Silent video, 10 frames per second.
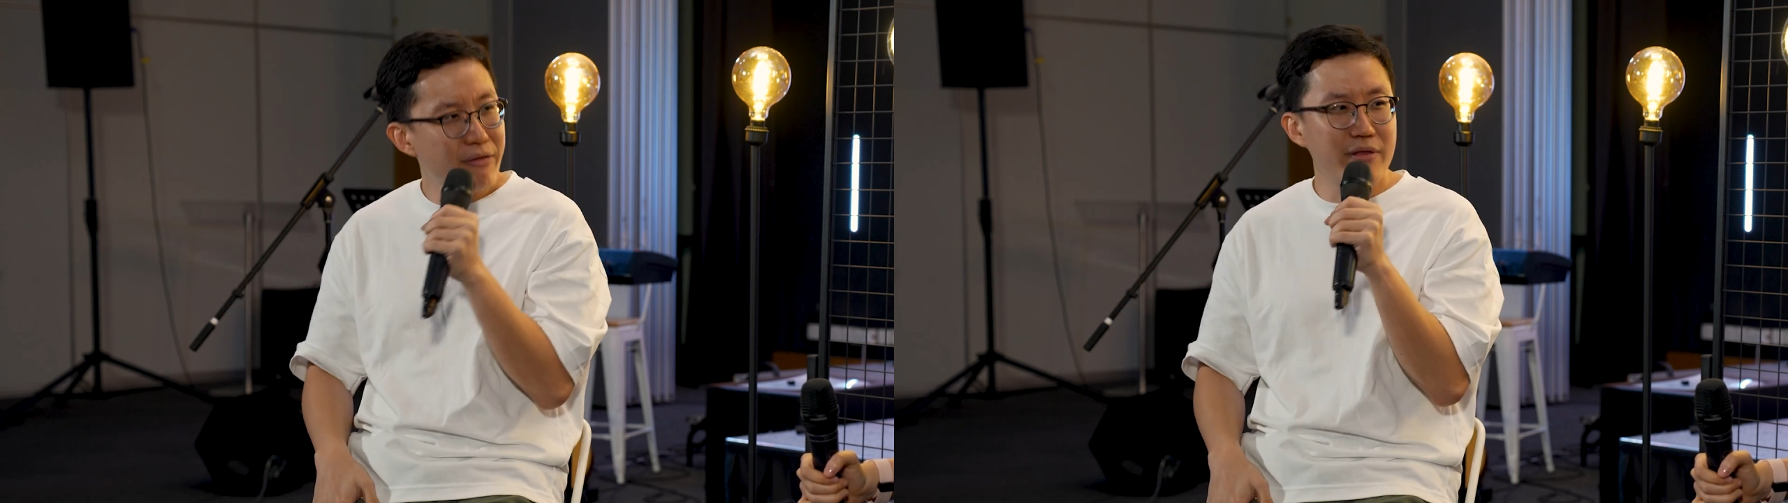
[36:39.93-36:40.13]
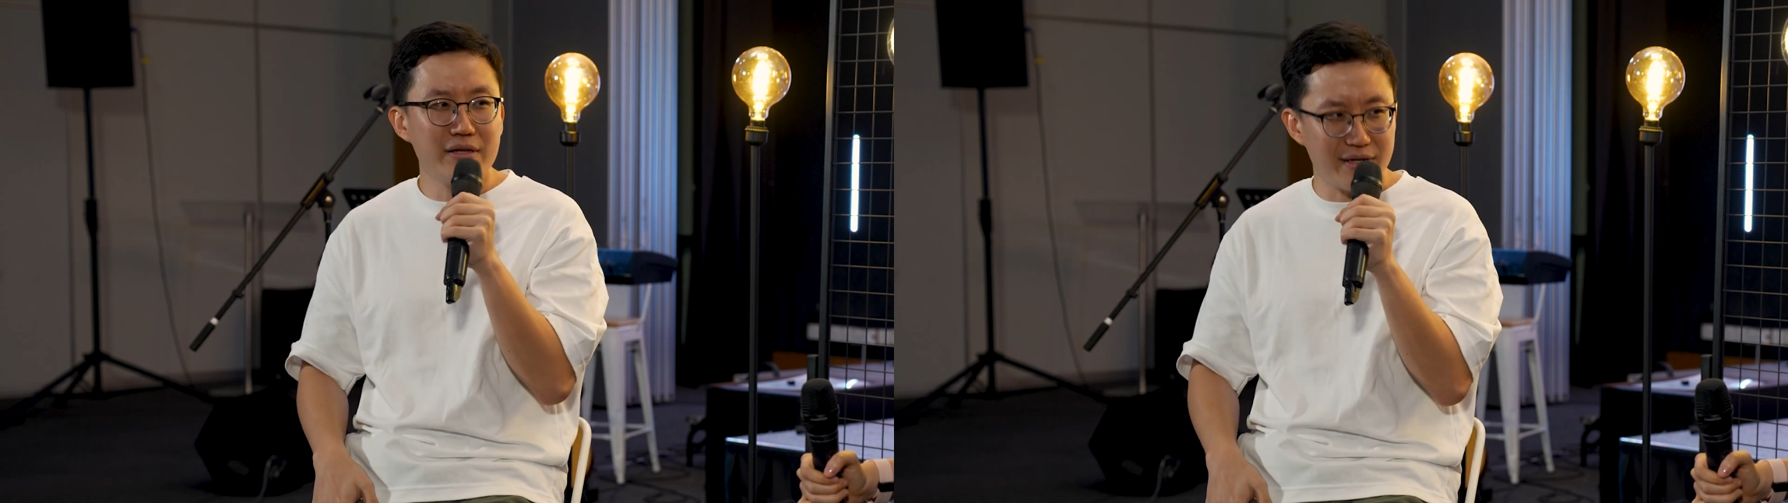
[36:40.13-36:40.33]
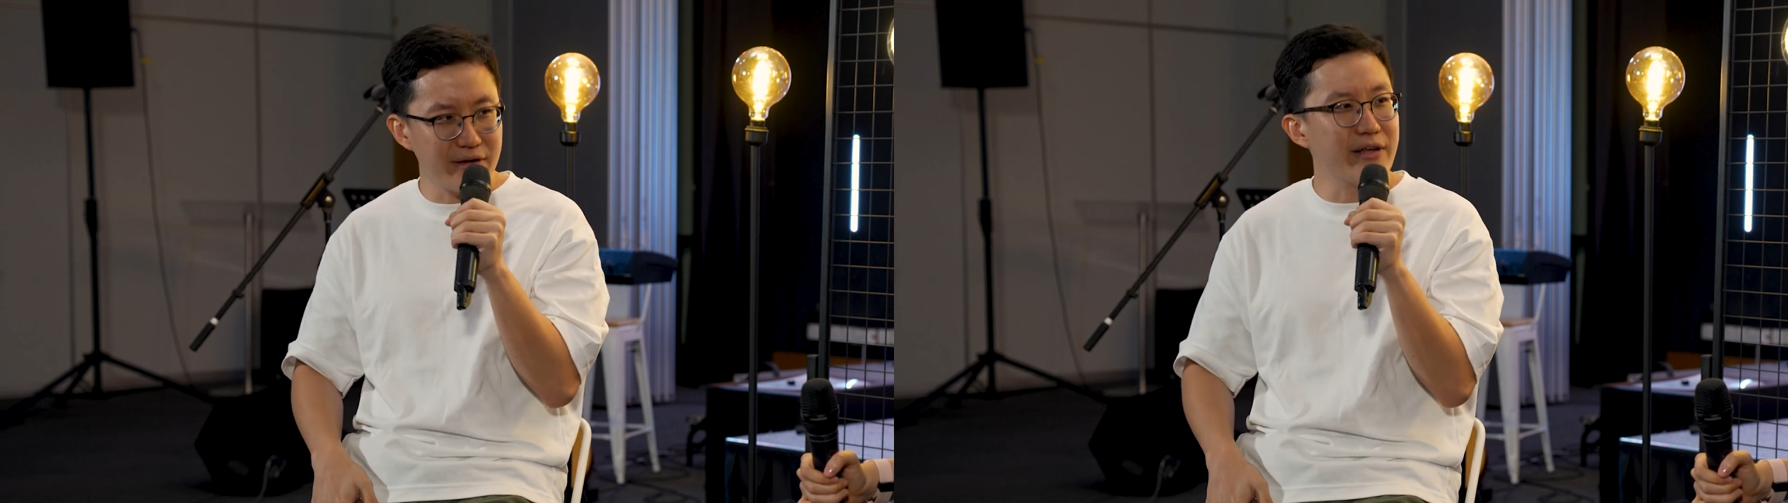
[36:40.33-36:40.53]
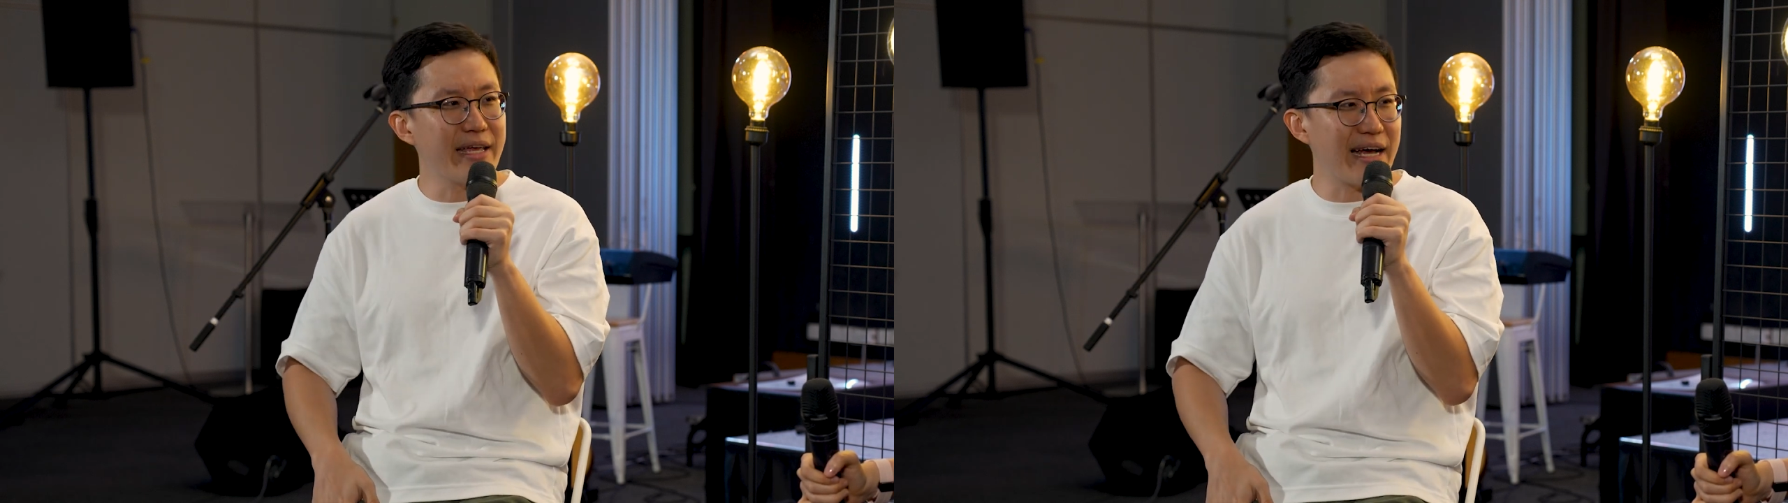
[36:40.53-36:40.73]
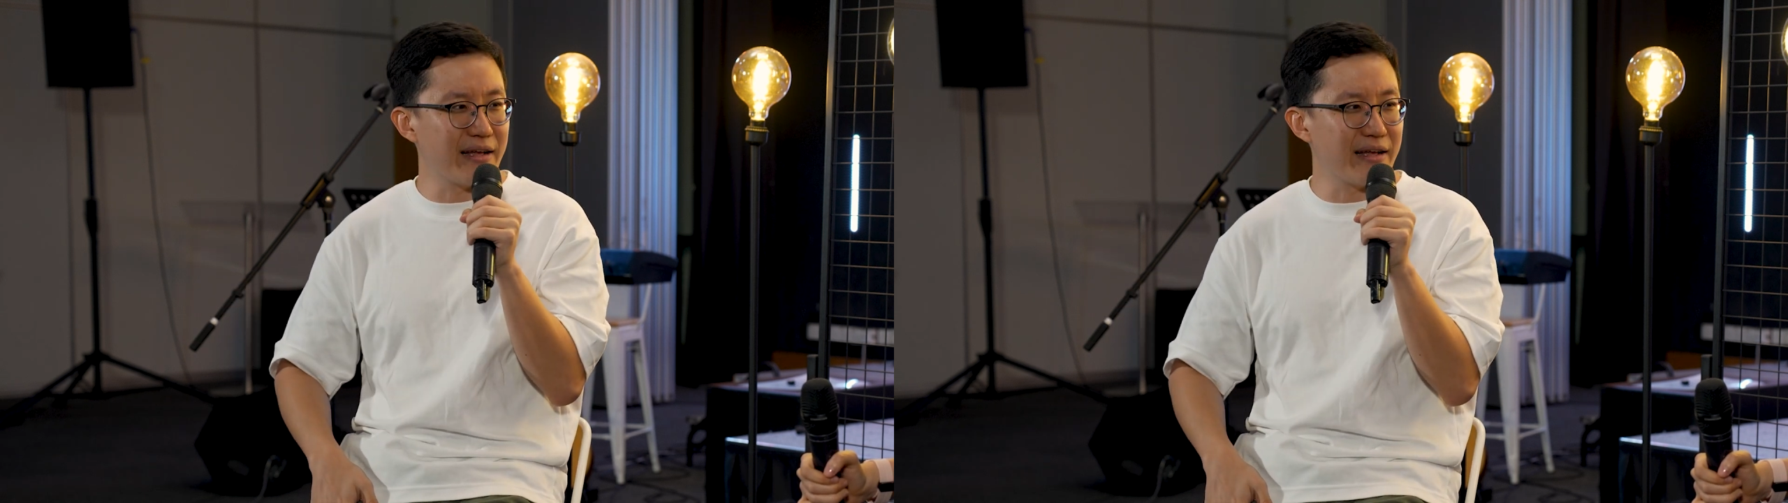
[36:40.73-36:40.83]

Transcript: things are going to get